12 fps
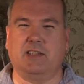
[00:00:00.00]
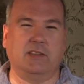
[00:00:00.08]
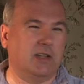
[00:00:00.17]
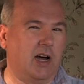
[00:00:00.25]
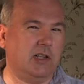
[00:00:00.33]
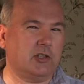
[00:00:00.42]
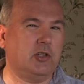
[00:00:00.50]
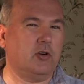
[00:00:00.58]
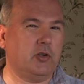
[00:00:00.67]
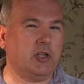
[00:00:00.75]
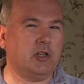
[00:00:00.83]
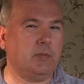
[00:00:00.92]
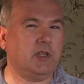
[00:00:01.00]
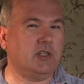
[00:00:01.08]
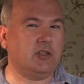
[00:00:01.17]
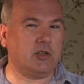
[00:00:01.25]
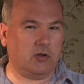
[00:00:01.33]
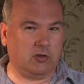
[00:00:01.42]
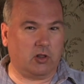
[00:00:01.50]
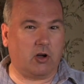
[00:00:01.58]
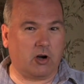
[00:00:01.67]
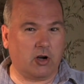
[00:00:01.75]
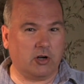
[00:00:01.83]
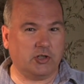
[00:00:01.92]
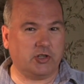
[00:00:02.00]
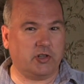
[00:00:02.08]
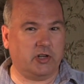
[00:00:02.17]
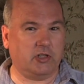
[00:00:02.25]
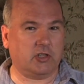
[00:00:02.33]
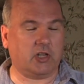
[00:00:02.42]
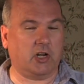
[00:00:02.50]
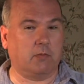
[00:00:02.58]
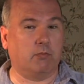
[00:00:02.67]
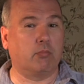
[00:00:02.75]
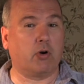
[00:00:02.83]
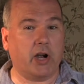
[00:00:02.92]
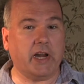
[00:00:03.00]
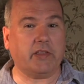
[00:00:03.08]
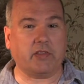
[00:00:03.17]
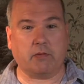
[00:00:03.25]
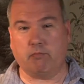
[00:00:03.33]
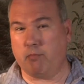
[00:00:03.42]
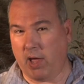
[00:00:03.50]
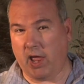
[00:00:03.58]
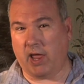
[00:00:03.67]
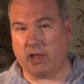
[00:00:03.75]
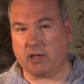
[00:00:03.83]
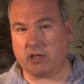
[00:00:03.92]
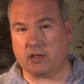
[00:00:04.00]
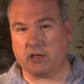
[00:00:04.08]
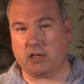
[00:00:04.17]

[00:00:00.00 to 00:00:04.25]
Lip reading: not going to be so large that it's going to break the bank